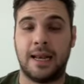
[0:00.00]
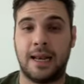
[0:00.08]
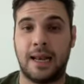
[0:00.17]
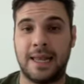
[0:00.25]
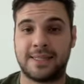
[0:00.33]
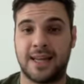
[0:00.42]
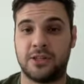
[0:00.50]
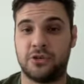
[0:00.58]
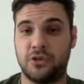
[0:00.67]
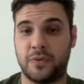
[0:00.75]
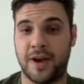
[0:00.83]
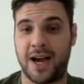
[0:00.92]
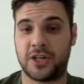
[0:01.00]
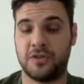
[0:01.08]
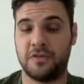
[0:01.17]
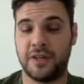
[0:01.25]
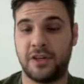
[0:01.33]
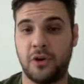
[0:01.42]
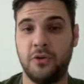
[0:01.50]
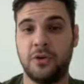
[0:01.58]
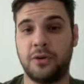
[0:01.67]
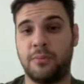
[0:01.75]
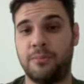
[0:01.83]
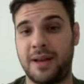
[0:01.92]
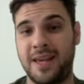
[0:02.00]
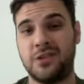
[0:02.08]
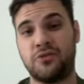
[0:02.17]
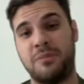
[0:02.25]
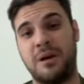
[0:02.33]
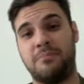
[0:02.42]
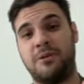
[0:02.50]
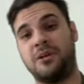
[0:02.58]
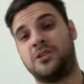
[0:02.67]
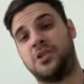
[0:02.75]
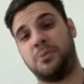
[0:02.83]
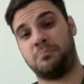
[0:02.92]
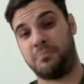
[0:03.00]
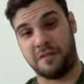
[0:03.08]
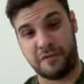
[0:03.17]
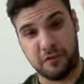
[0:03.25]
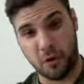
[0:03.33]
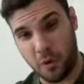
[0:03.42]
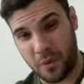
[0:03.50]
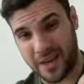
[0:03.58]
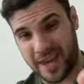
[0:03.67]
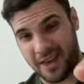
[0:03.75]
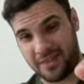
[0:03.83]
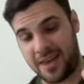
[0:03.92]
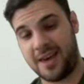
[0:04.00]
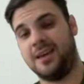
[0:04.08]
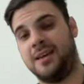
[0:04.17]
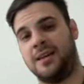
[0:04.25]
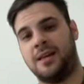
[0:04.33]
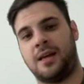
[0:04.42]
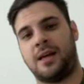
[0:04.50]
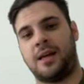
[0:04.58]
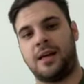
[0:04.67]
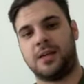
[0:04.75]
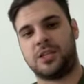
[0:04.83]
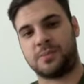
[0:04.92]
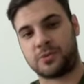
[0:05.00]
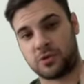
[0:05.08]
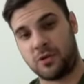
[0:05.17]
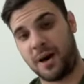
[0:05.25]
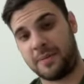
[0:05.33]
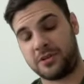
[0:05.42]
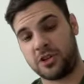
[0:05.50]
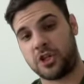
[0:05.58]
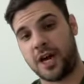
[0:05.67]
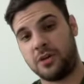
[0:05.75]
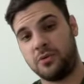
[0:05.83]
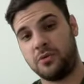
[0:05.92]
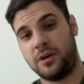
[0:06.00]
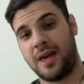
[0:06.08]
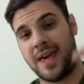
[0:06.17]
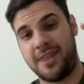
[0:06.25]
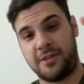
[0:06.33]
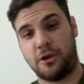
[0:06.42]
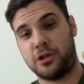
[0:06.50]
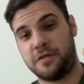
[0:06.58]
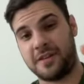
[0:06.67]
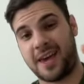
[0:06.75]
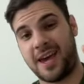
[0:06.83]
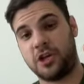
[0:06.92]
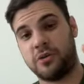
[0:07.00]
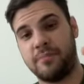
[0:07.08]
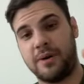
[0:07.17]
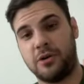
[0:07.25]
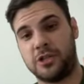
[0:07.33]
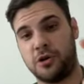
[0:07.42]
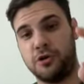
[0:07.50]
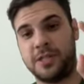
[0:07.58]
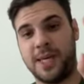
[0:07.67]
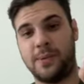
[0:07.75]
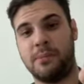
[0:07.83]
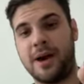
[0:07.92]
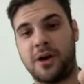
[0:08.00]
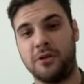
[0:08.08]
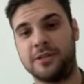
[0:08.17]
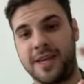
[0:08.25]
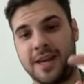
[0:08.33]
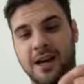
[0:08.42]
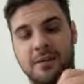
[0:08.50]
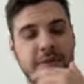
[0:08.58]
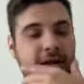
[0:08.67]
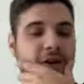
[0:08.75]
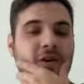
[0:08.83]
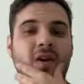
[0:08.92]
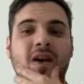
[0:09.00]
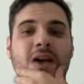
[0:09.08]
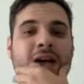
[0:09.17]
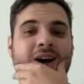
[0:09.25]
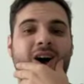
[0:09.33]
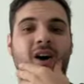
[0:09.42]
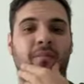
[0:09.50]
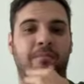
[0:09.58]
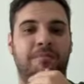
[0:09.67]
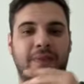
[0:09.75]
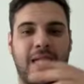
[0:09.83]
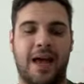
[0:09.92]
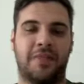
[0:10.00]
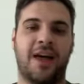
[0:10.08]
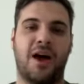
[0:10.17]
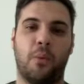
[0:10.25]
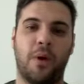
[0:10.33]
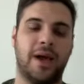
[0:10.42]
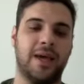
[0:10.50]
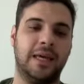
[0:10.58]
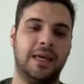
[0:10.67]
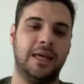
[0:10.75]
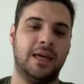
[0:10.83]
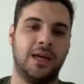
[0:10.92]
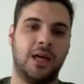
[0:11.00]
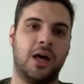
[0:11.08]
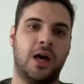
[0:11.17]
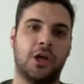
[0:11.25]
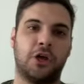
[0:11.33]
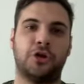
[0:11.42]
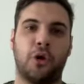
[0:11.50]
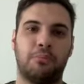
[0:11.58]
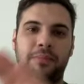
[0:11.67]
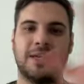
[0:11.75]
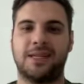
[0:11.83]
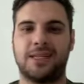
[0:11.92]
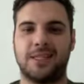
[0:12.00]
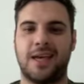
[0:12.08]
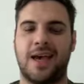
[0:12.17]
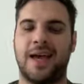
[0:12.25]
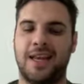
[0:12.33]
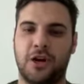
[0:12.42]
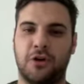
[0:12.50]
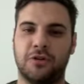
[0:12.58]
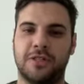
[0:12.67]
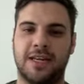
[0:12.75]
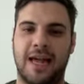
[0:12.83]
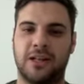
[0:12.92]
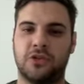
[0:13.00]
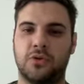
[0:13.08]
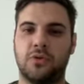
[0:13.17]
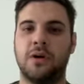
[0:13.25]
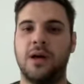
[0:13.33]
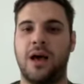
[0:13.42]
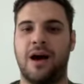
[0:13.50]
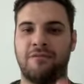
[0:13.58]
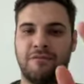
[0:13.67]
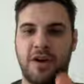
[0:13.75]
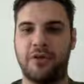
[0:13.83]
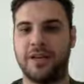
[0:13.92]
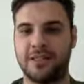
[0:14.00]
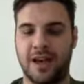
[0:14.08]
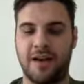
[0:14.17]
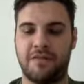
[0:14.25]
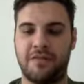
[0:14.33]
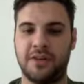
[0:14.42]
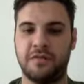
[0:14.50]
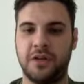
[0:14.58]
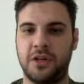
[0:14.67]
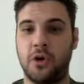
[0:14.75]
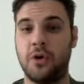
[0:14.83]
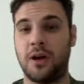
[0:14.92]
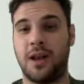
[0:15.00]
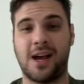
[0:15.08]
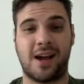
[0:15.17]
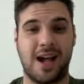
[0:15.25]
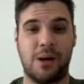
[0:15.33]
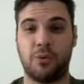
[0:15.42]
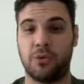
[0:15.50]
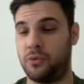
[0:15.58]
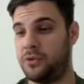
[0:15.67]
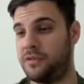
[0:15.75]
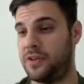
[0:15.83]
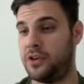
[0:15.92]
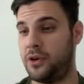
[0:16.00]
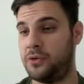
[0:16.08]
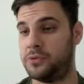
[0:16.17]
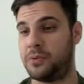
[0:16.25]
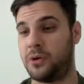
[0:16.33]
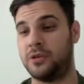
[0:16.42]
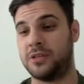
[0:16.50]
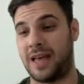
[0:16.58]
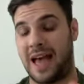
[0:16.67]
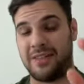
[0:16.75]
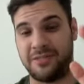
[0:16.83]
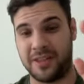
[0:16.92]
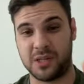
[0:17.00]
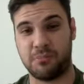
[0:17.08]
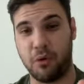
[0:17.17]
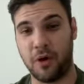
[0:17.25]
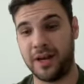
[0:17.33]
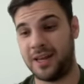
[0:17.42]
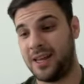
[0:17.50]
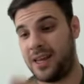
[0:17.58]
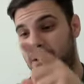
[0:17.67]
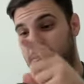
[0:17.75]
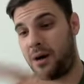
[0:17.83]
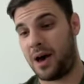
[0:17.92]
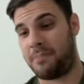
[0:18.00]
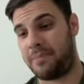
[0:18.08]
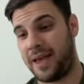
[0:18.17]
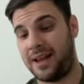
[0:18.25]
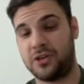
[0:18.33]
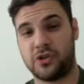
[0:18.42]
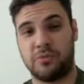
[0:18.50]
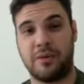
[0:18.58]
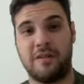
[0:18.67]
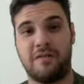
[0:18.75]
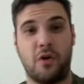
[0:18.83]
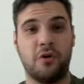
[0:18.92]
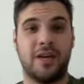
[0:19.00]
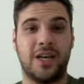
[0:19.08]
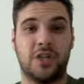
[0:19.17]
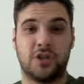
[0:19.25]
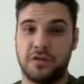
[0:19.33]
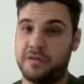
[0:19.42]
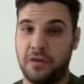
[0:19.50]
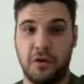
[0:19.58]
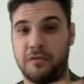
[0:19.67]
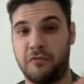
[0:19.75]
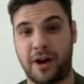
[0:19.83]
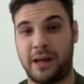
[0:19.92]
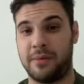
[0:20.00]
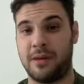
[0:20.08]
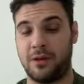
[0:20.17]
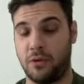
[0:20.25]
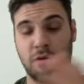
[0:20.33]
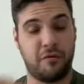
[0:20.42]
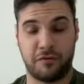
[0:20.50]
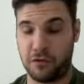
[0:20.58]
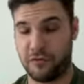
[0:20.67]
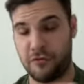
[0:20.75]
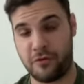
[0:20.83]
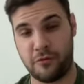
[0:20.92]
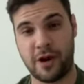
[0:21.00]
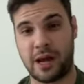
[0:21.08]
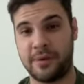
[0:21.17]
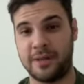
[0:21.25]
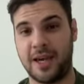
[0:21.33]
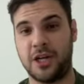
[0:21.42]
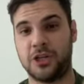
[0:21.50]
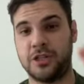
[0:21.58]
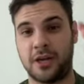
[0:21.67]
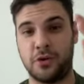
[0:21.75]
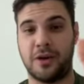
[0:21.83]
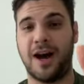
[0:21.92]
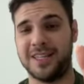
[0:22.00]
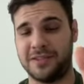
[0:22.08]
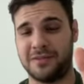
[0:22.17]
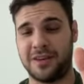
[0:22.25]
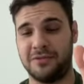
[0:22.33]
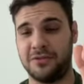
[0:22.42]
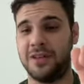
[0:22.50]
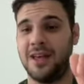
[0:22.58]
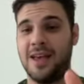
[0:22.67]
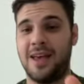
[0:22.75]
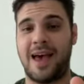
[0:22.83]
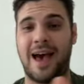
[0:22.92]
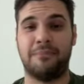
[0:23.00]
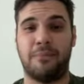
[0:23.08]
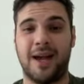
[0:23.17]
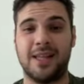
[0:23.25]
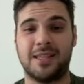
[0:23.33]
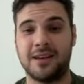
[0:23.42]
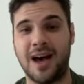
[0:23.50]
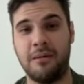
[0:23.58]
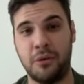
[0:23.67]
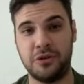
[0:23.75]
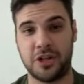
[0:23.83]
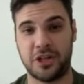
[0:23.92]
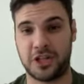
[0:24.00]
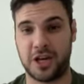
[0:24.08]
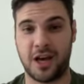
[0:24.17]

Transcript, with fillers: let's get to the reaction video. Please remember to, before we get there, subscribe to the channel, hit the notification bell so you see when my content comes out. Um, and that way uh, you don't miss any content at all. I'm very excited for this video, like I am with all the videos, because at this point, my playlist on my phone is just full of recommend, or full of the recommendations that you guys have given, and my entire music ch